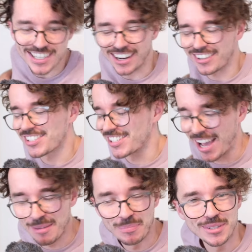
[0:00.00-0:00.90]
jackal
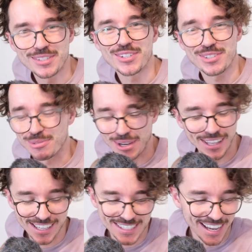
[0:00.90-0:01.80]
snipers. Just
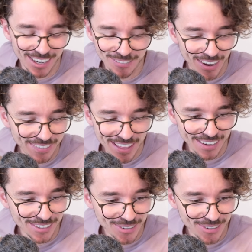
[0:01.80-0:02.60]
really excited about that.